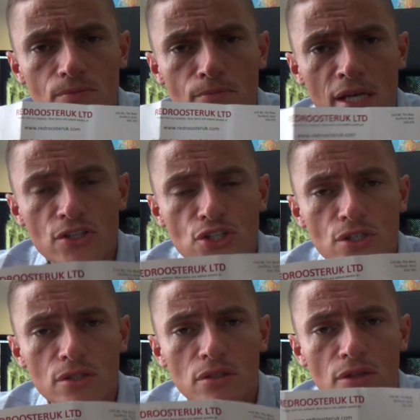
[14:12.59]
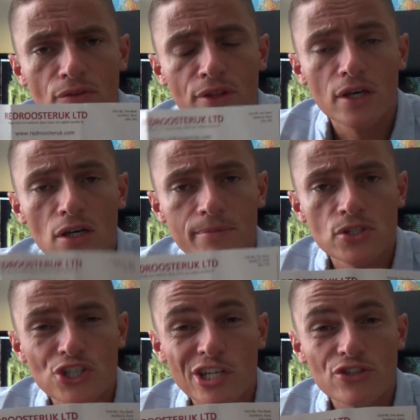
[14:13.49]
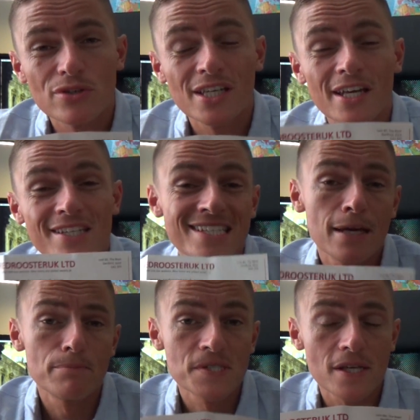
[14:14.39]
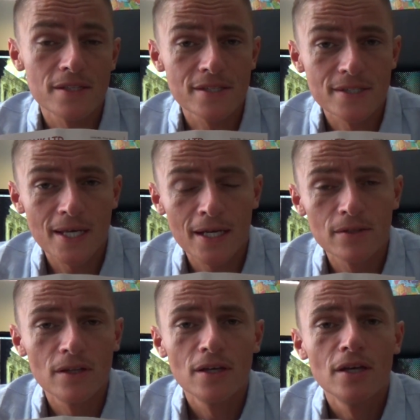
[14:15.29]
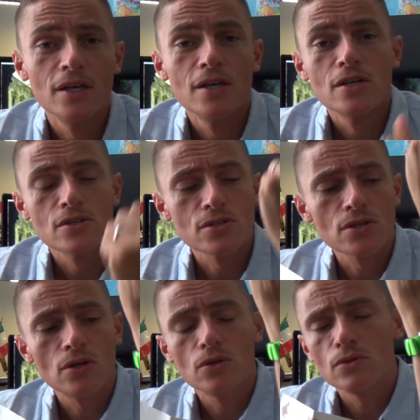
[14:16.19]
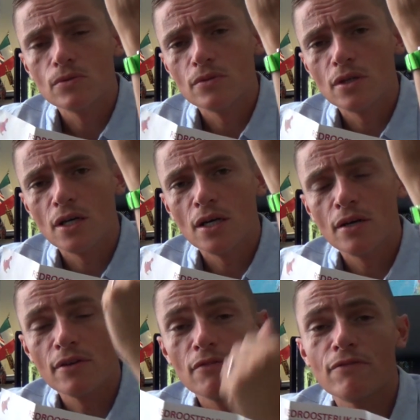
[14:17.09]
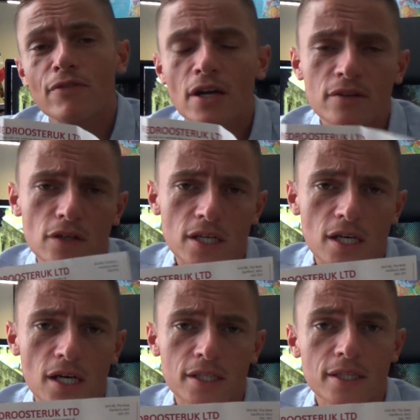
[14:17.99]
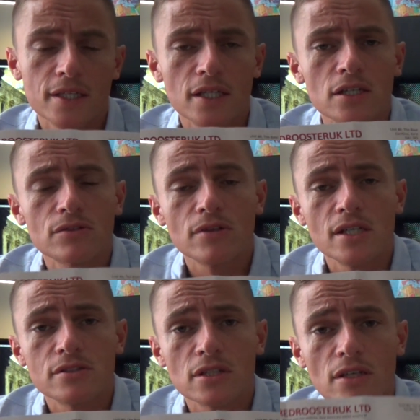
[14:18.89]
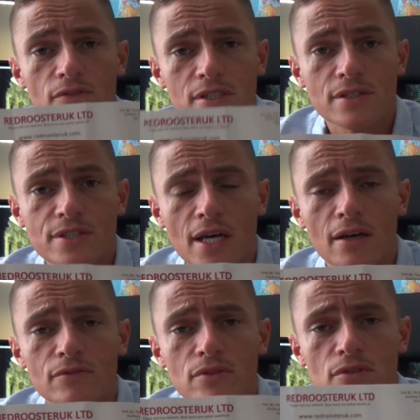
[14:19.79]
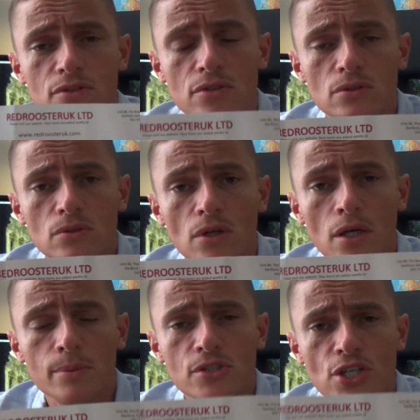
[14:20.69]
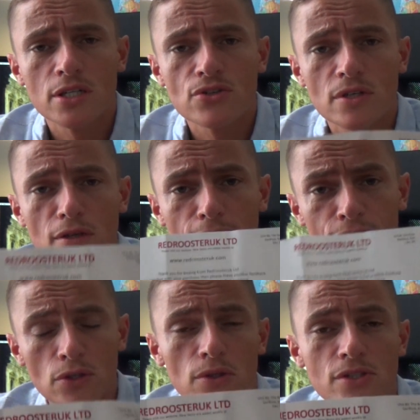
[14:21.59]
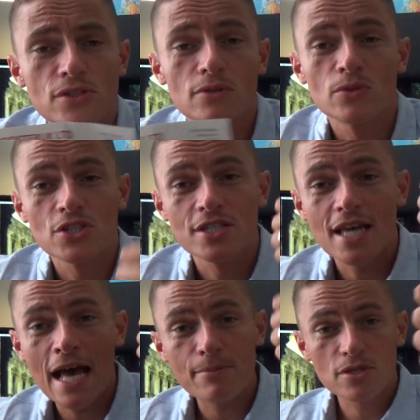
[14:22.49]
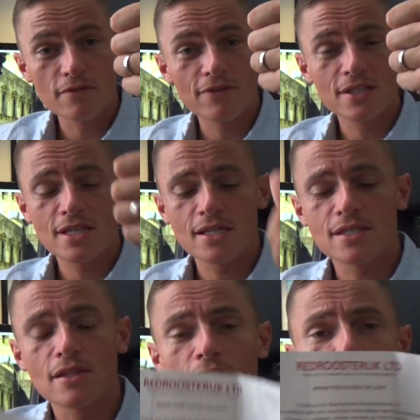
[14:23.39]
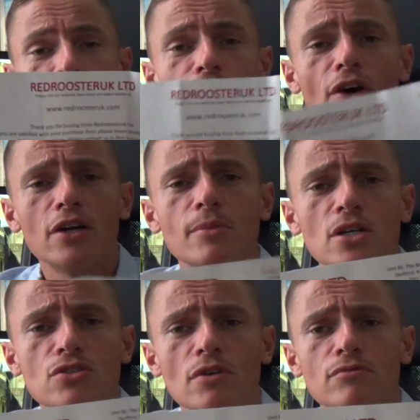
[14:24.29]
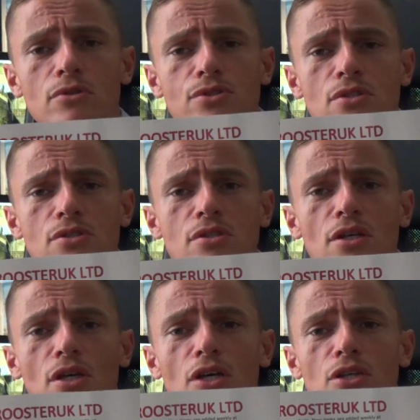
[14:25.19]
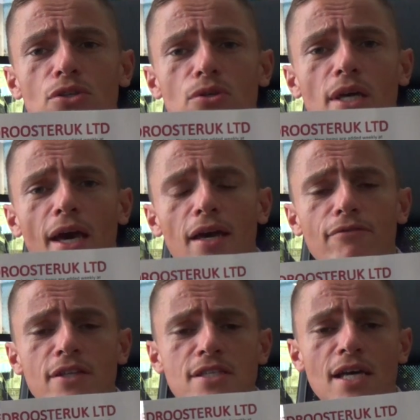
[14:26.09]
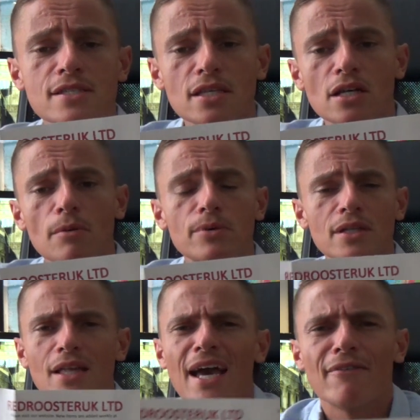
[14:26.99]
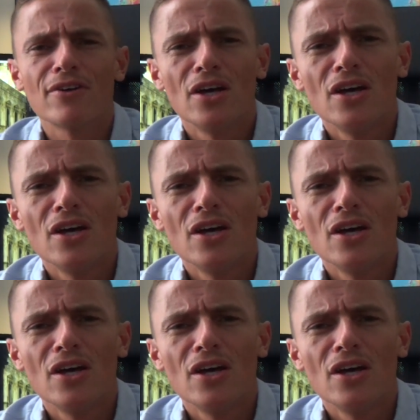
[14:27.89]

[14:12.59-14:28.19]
mention the Urban Gentry, you get a 10% discount. So they've very, very kindly agreed to give a discount to Urban Gentry viewers, which is absolutely fantastic. Thank you very much, Red Roosters UK. Fantastic company. They have